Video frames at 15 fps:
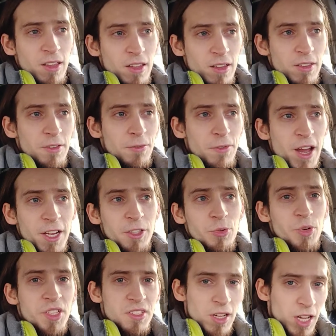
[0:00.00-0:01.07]
the final
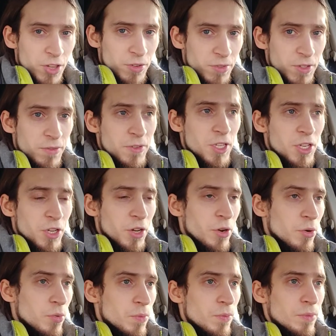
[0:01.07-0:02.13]
result of the
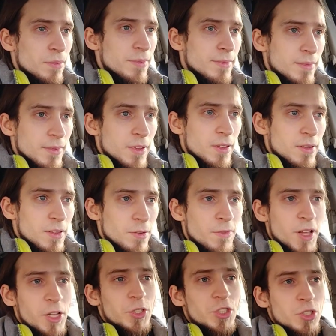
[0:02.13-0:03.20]
video, the
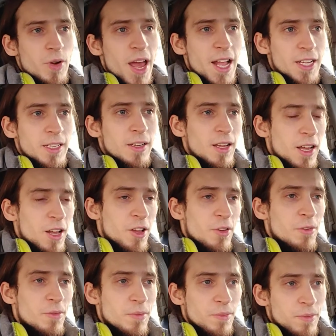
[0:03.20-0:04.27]
final track,
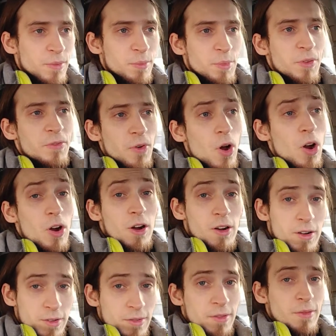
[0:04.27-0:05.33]
before,
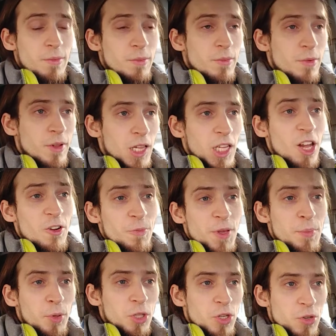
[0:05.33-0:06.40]
a lot of
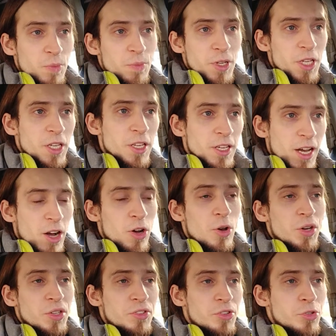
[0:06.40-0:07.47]
people could be
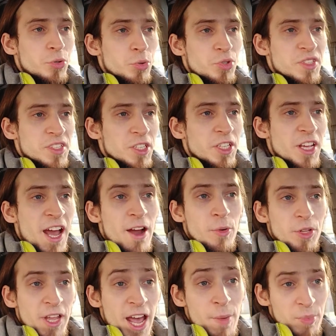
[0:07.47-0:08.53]
hooked to see how
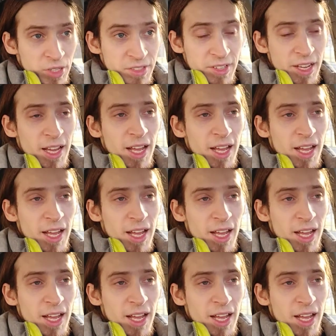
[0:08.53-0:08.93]
it happened,